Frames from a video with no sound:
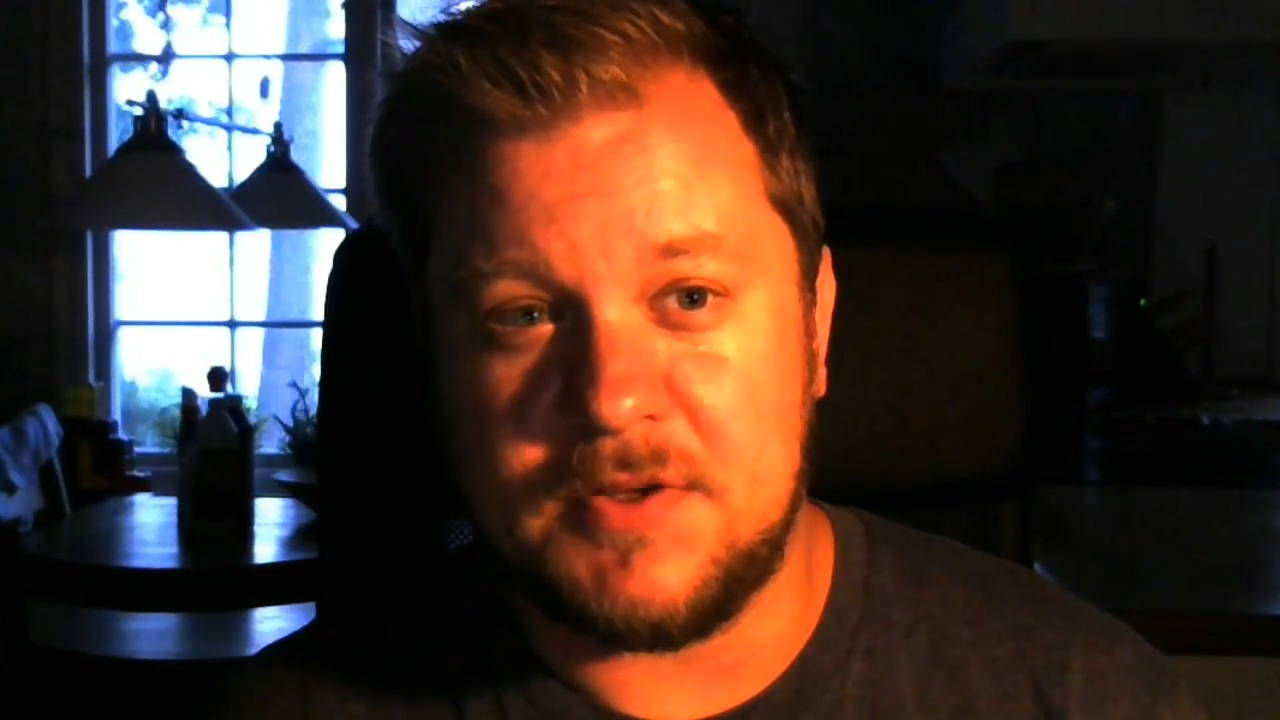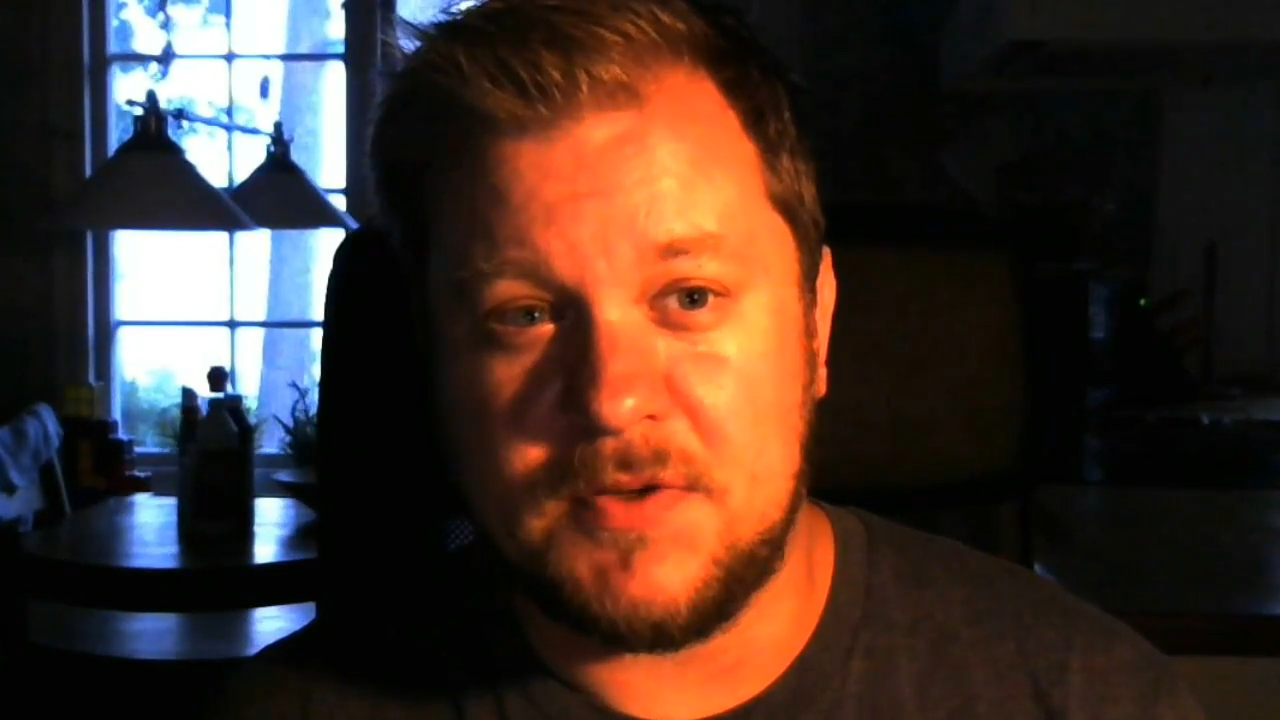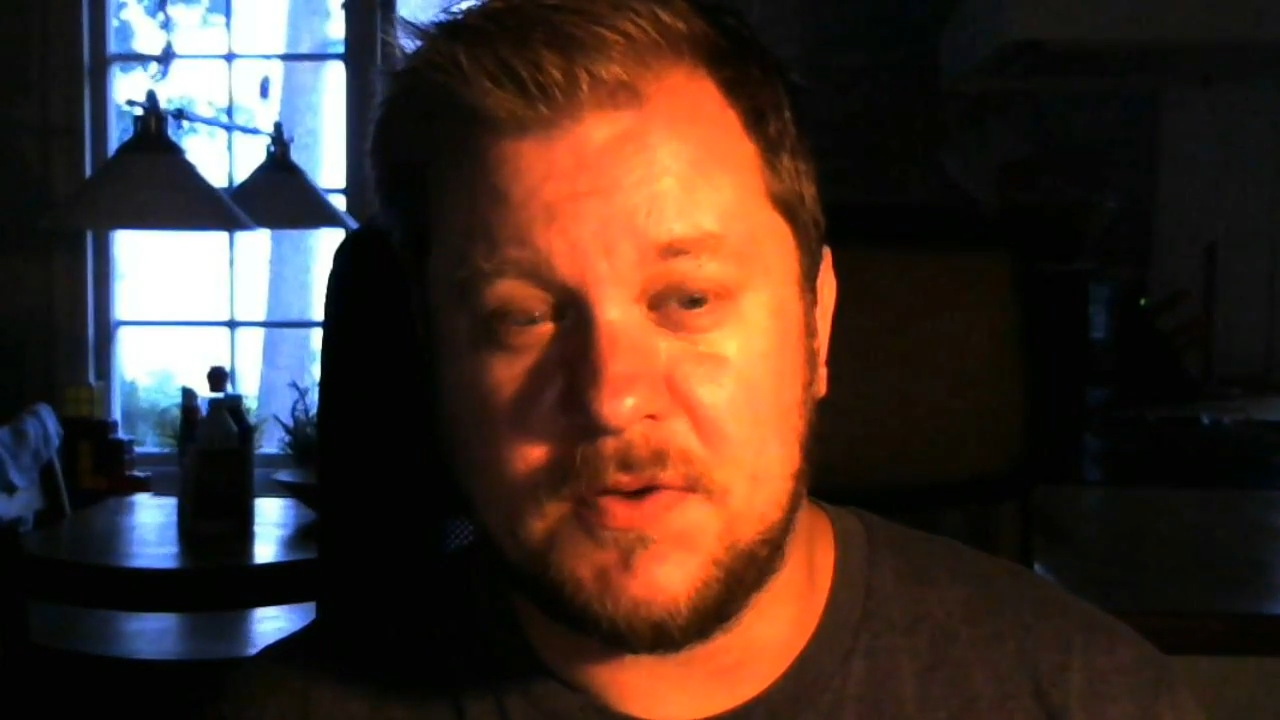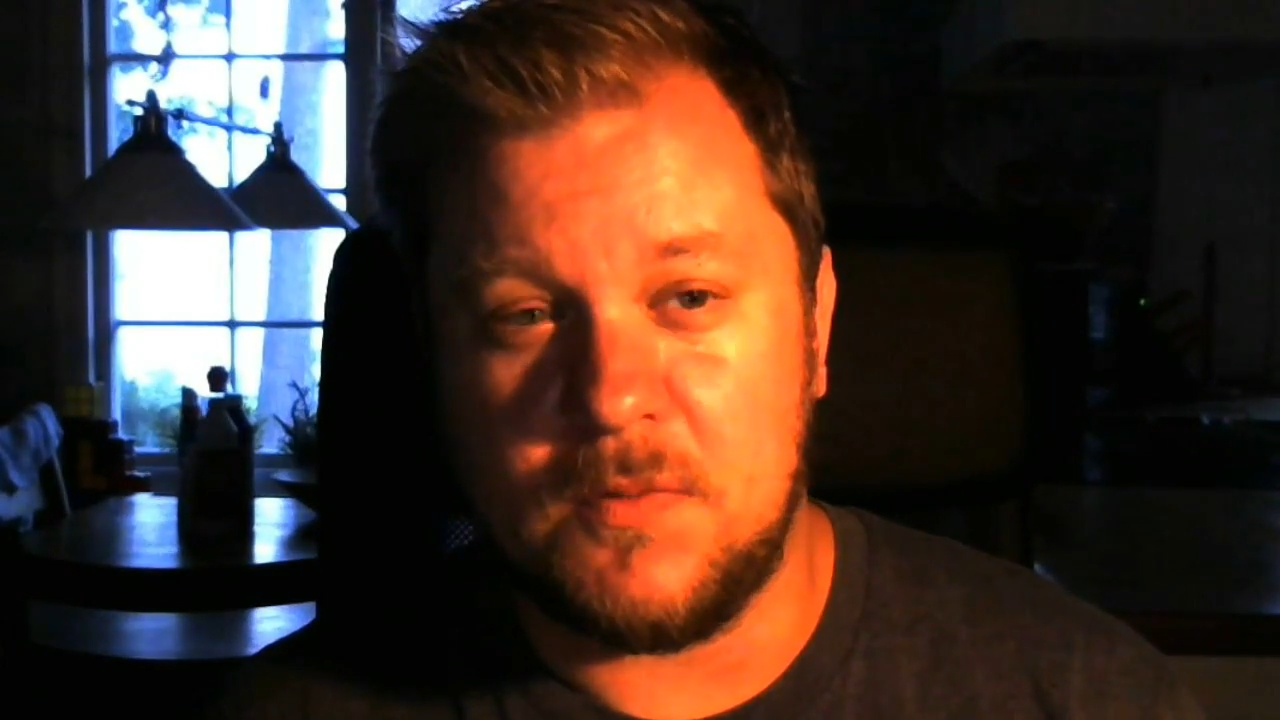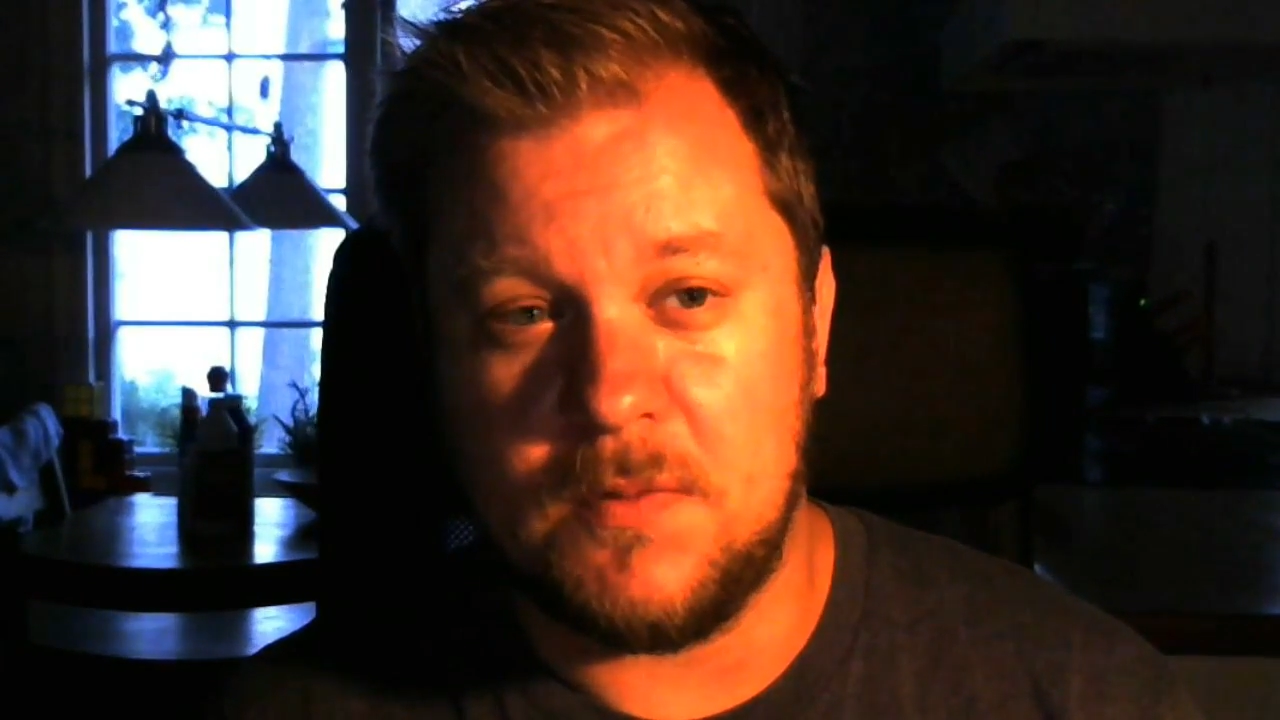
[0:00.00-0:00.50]

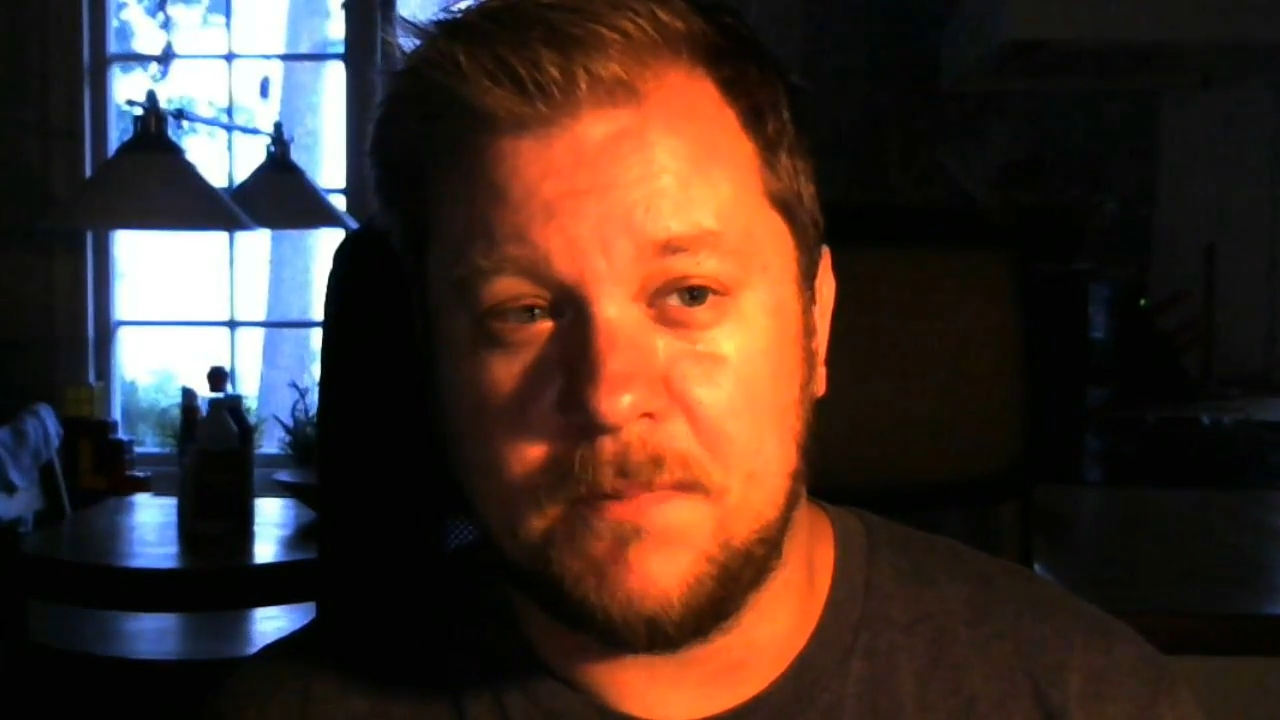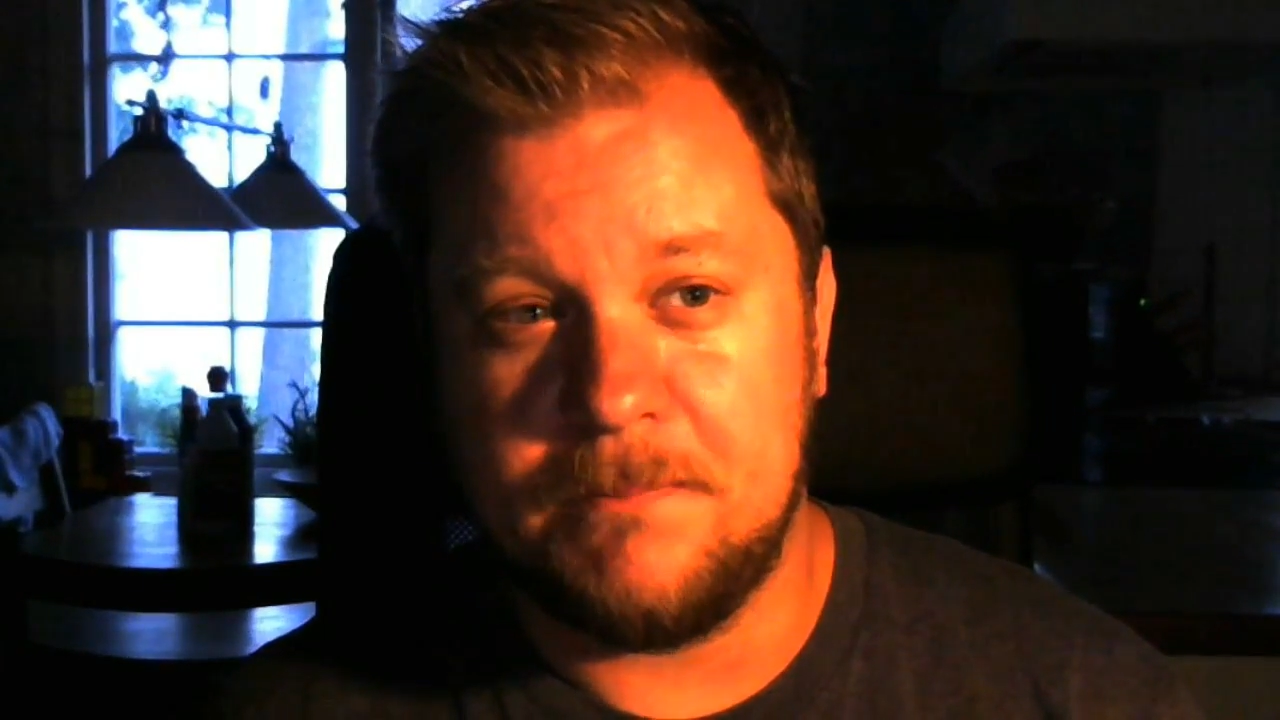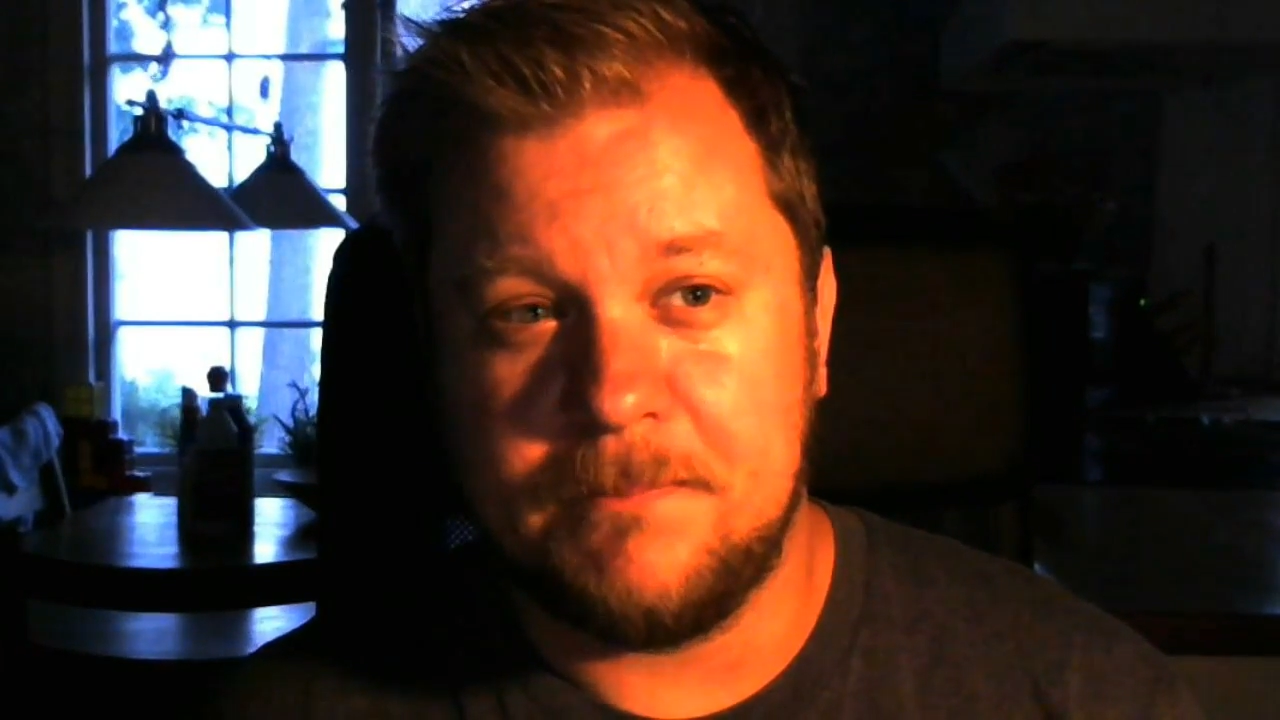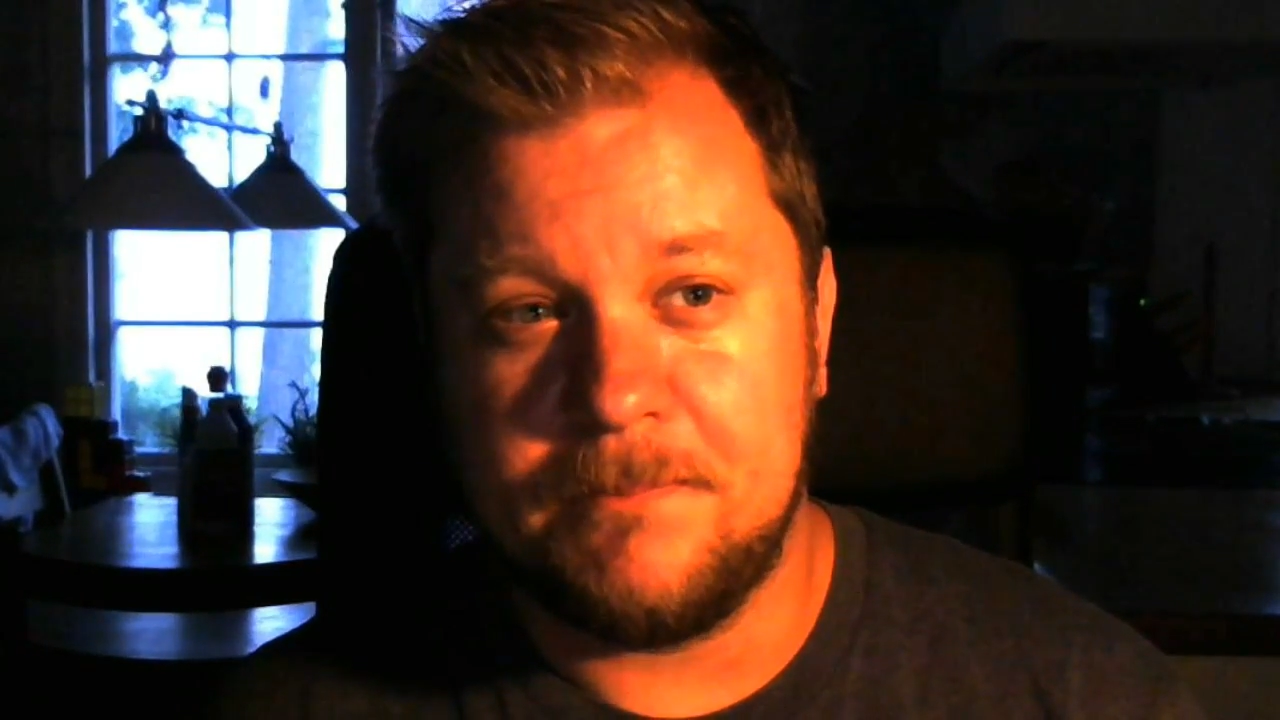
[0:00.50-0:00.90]
that you